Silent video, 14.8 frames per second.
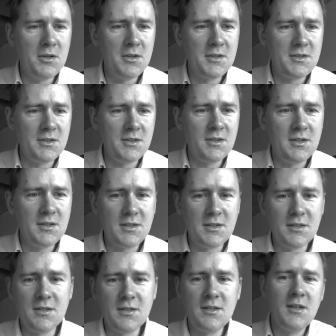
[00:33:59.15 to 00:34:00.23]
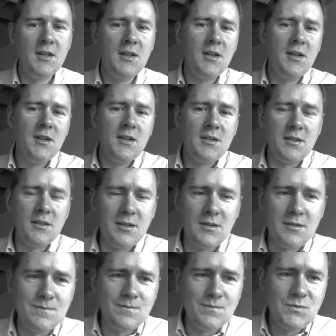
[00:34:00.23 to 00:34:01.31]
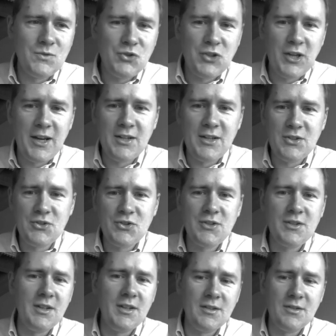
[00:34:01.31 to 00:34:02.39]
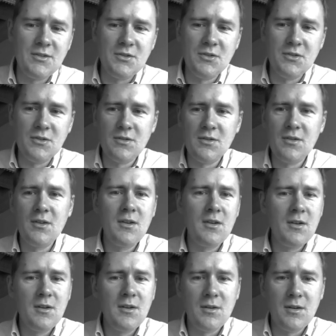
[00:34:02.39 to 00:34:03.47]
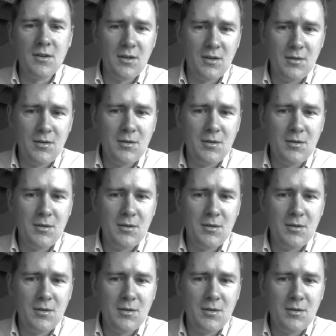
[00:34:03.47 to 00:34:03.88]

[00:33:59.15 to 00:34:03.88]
t k um, changed into uh,